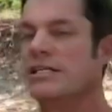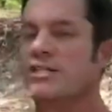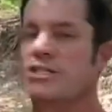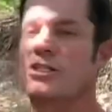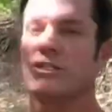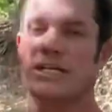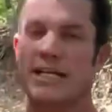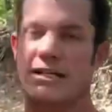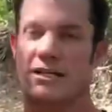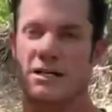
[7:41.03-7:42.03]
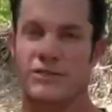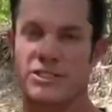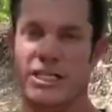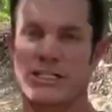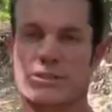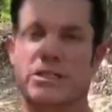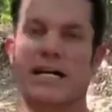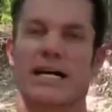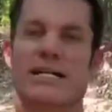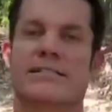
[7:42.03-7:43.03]
she couldn't get out of conversation with
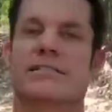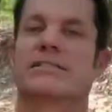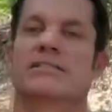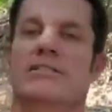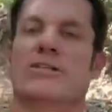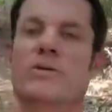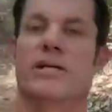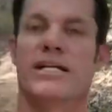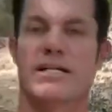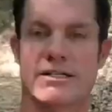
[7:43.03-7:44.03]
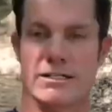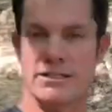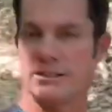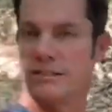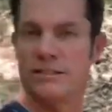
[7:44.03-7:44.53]
guys who were hitting on her,